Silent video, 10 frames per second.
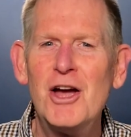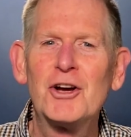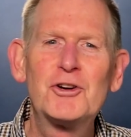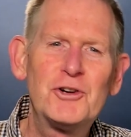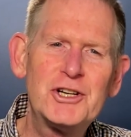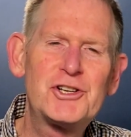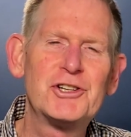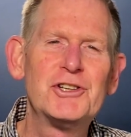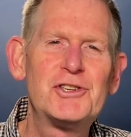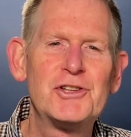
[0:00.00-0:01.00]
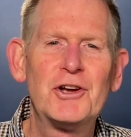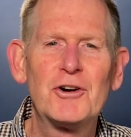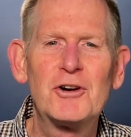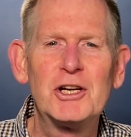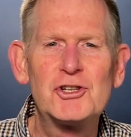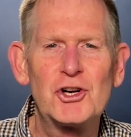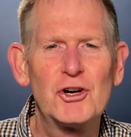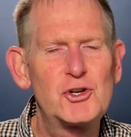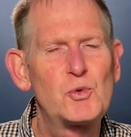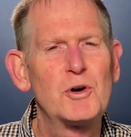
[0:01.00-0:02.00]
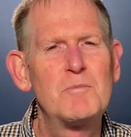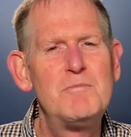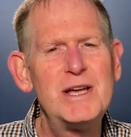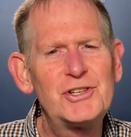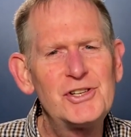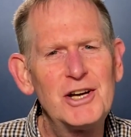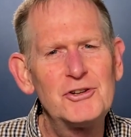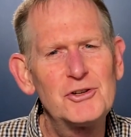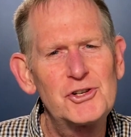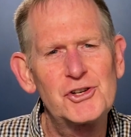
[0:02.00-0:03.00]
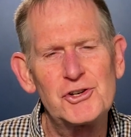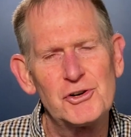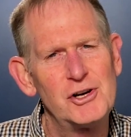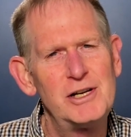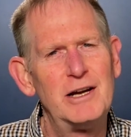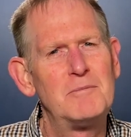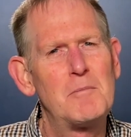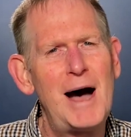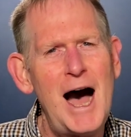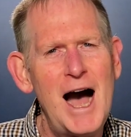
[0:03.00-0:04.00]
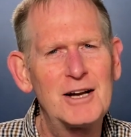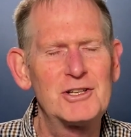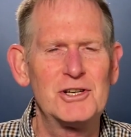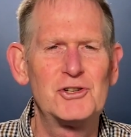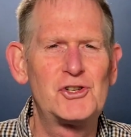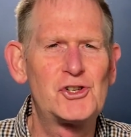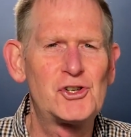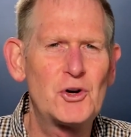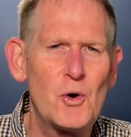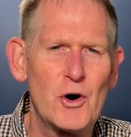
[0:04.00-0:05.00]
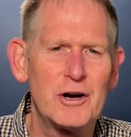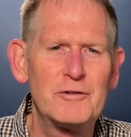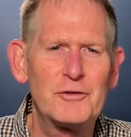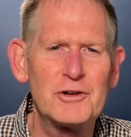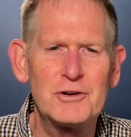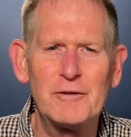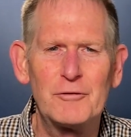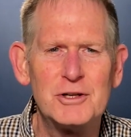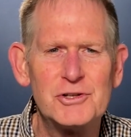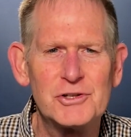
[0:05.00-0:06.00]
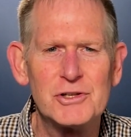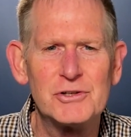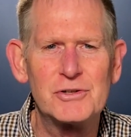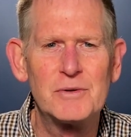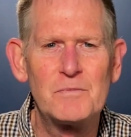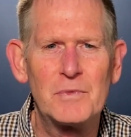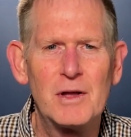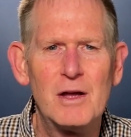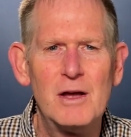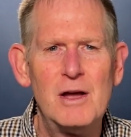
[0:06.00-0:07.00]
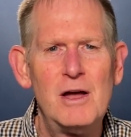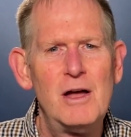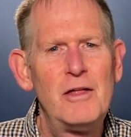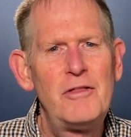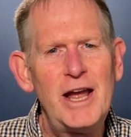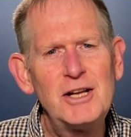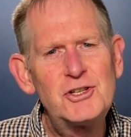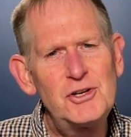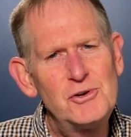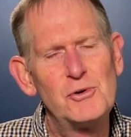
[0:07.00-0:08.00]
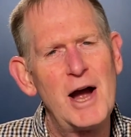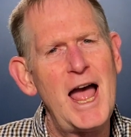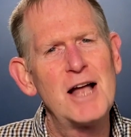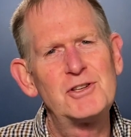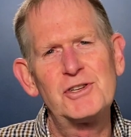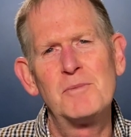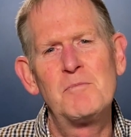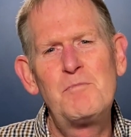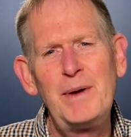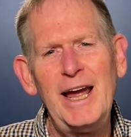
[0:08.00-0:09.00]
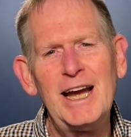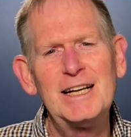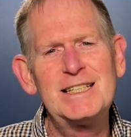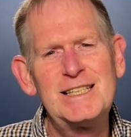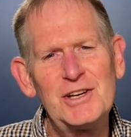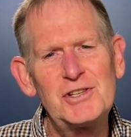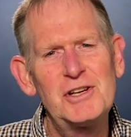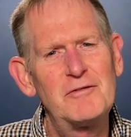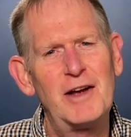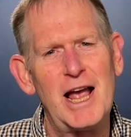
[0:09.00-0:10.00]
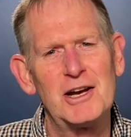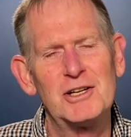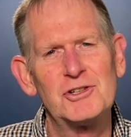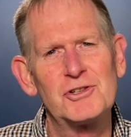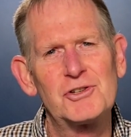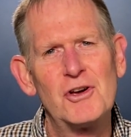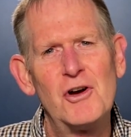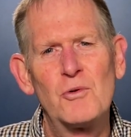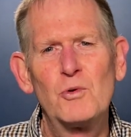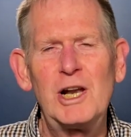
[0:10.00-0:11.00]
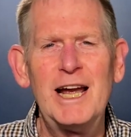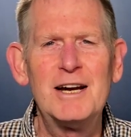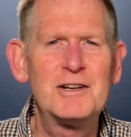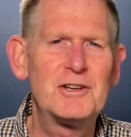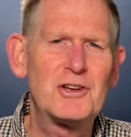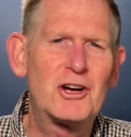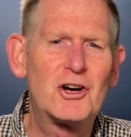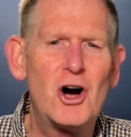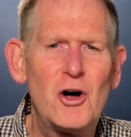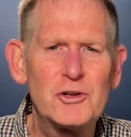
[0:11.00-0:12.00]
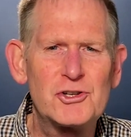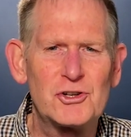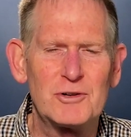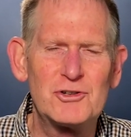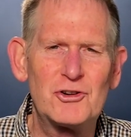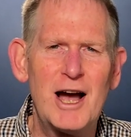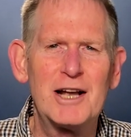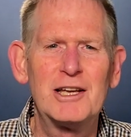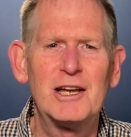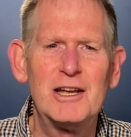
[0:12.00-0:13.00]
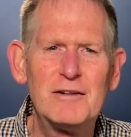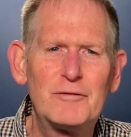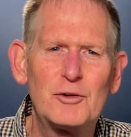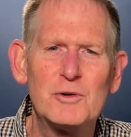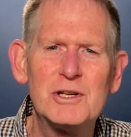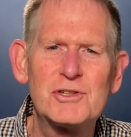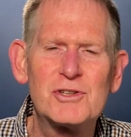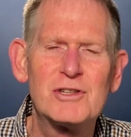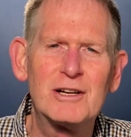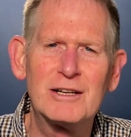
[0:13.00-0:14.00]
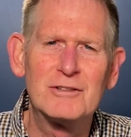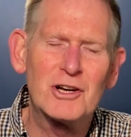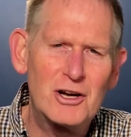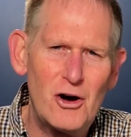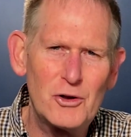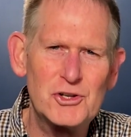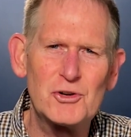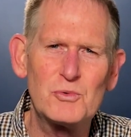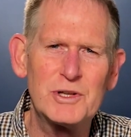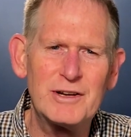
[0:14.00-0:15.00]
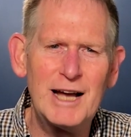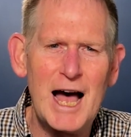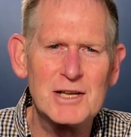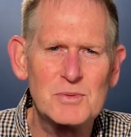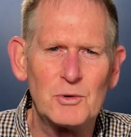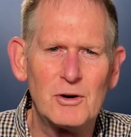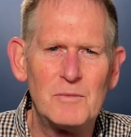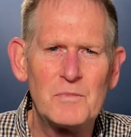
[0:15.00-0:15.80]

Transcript: Christians in the early church were misunderstood and mocked and scorned for their differences. They too had some big disadvantages relating to the culture and trying to influence the, the culture with the gospel.